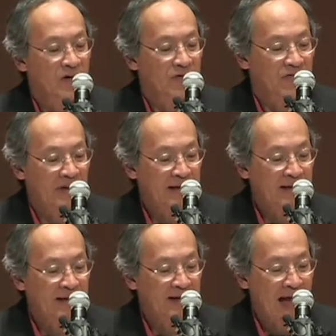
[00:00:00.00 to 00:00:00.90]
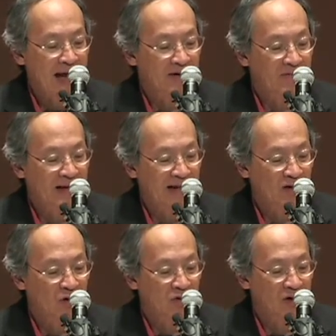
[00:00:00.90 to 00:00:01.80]
Sticking out of
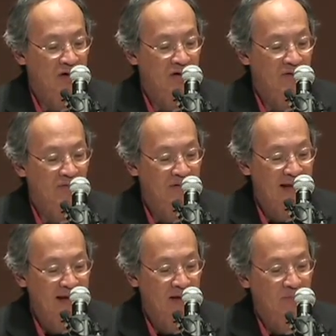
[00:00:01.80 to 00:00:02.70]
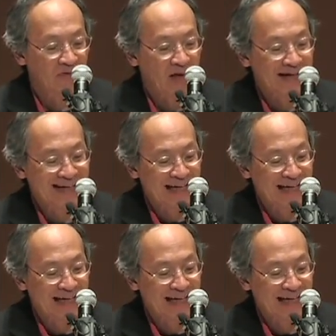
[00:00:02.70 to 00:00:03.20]
yellow-tongued flames on a